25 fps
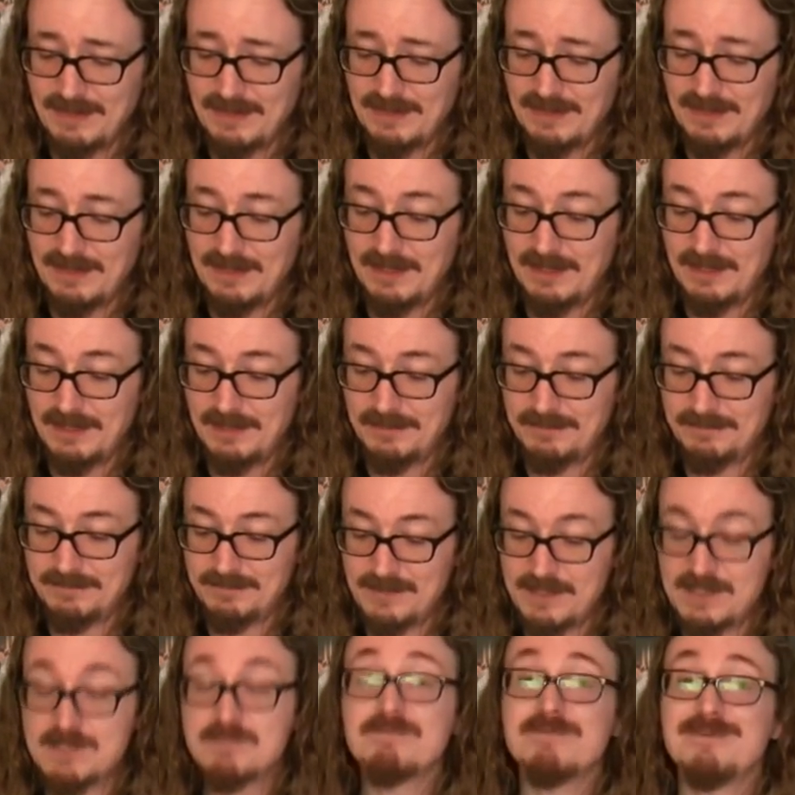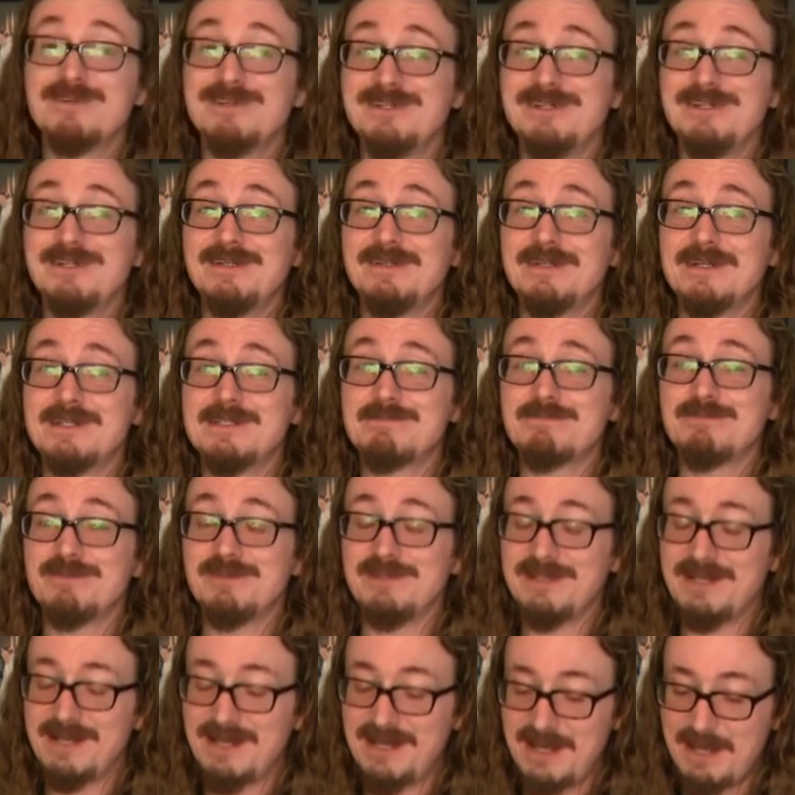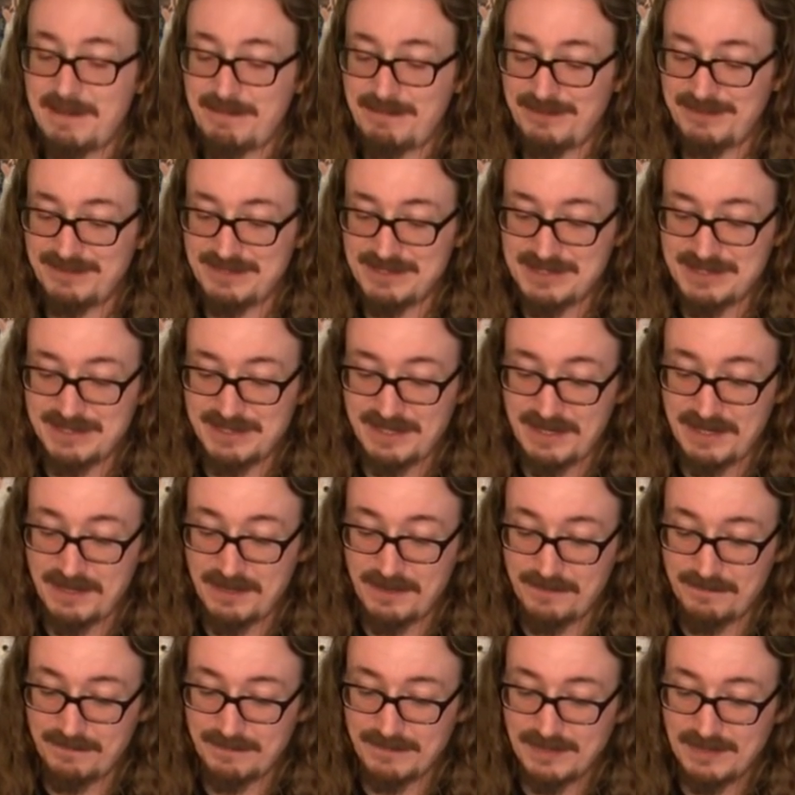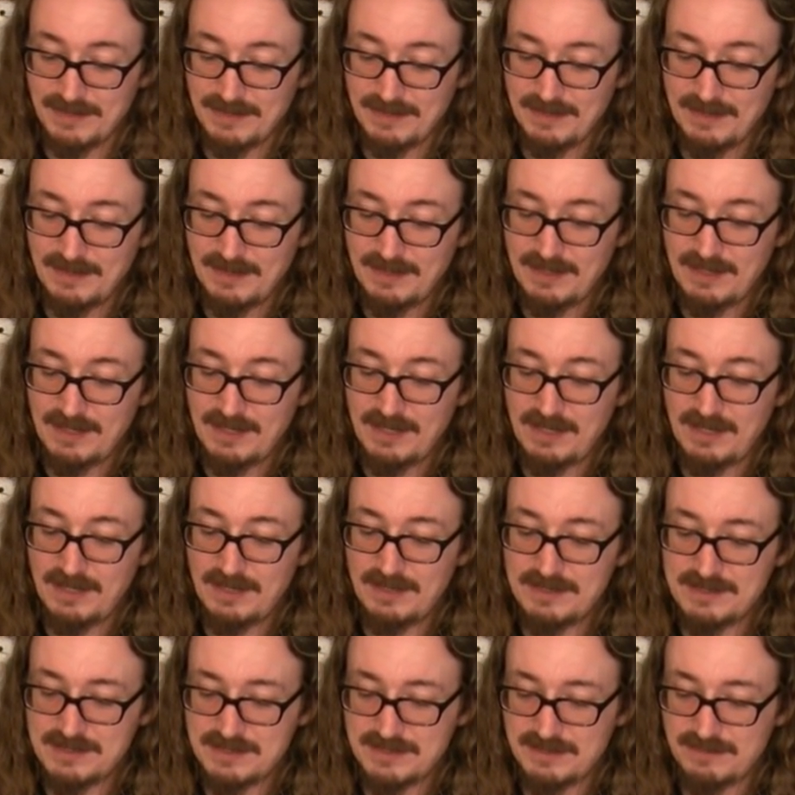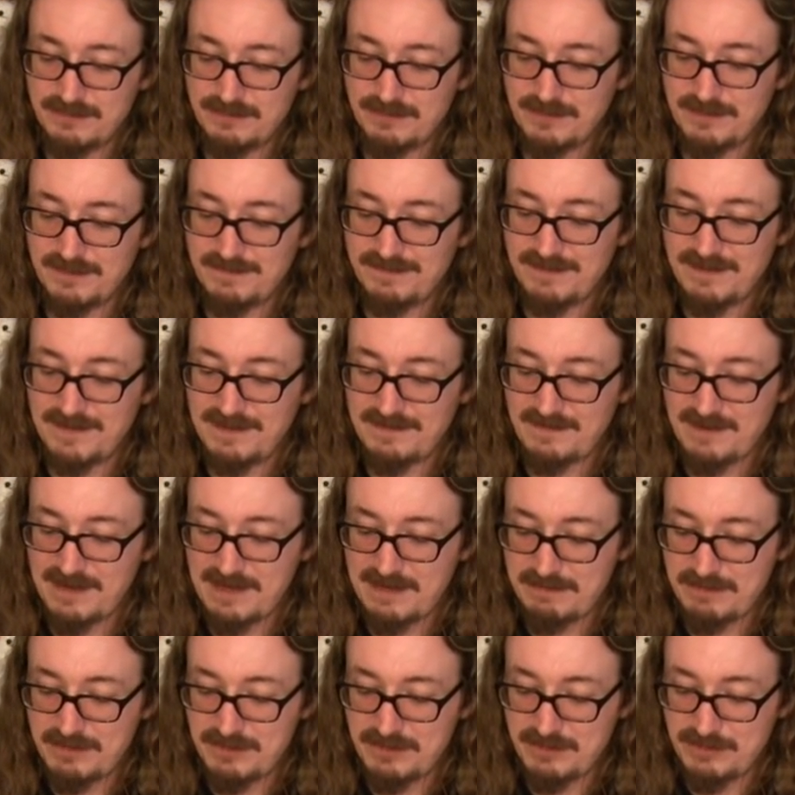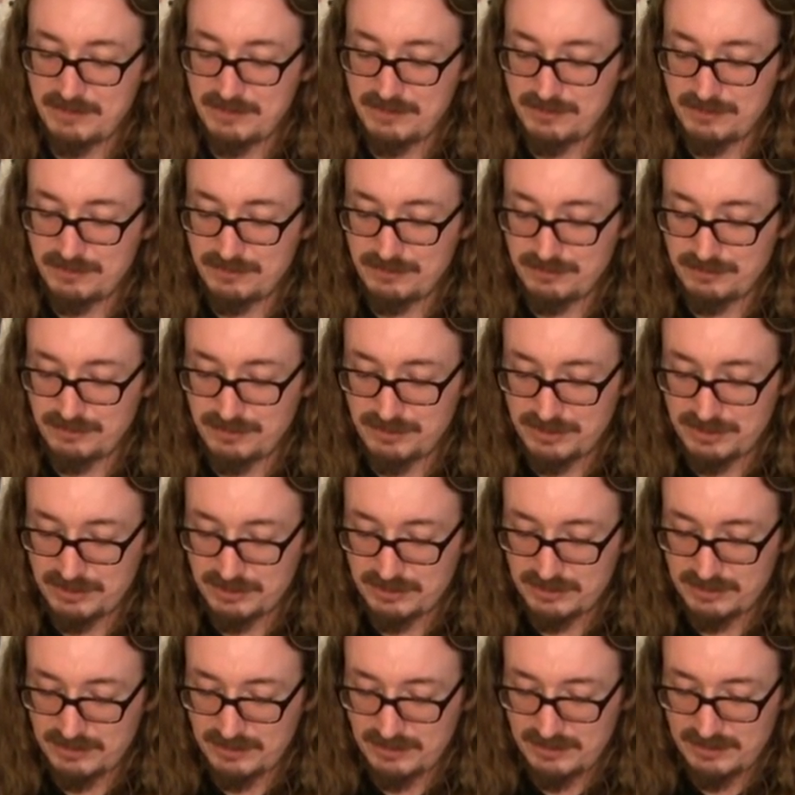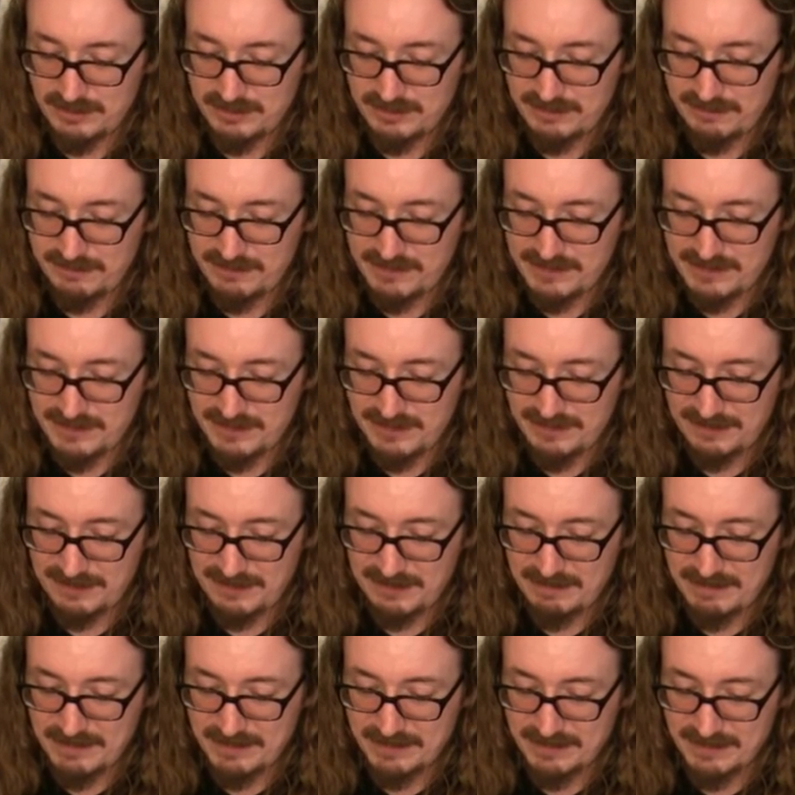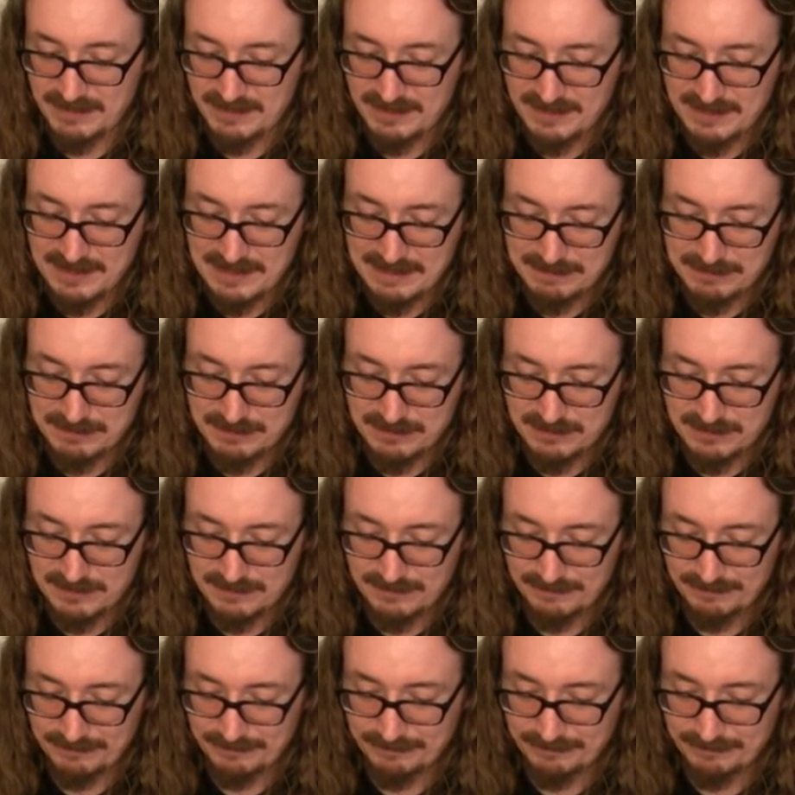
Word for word: Uh, that's pretty. That's pretty high up on the scale. Uh, let's see, forty-five I B Us. Let's see if they say anything about the hops.